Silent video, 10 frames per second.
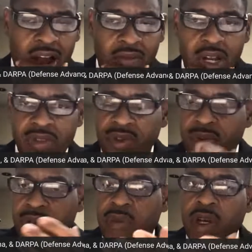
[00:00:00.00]
I read through
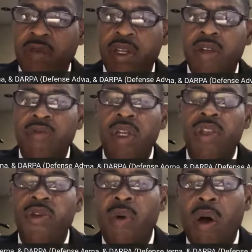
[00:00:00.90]
some of it, didn't
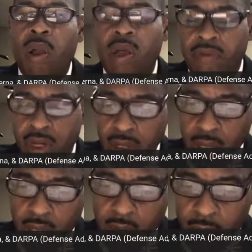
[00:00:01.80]
read through all of it,
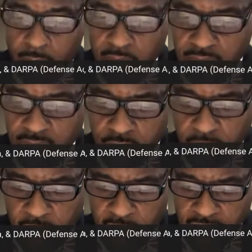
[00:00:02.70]
but there's two
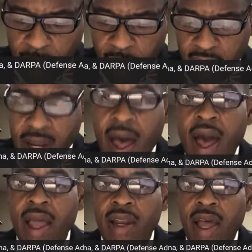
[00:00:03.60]
things I wanted to
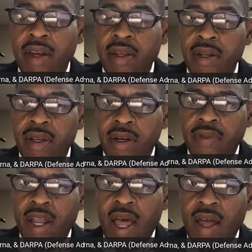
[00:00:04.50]
highlight in here
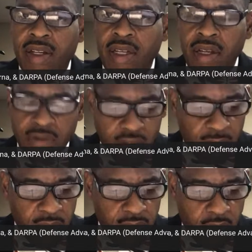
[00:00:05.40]
that I did come
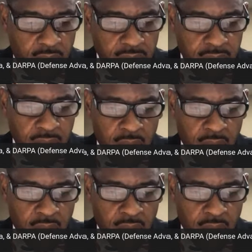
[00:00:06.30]
across.